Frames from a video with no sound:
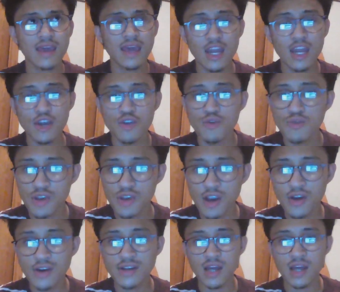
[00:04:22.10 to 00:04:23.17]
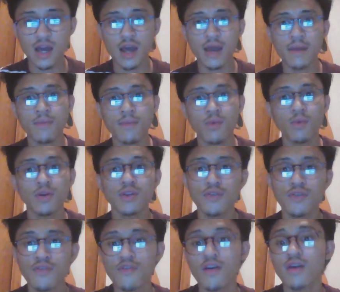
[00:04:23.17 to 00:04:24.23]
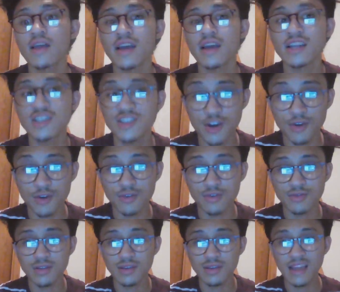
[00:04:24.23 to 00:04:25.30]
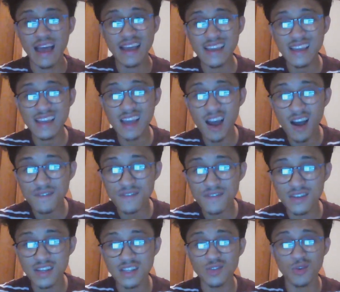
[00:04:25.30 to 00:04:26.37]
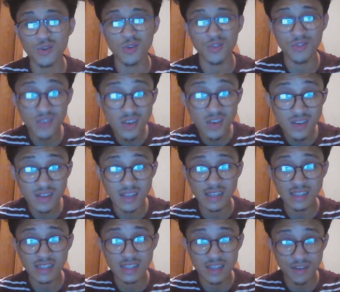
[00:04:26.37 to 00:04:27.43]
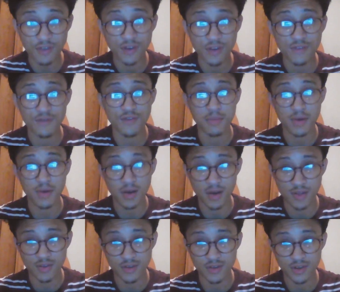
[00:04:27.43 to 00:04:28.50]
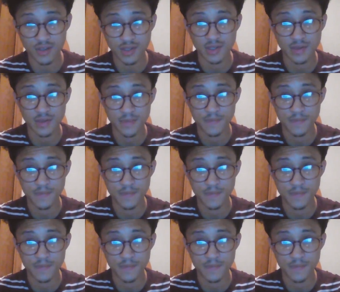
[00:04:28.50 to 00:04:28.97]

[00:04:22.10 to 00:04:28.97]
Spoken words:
can you share a time when you felt like Gerald, lacking confidence or feeling different from others?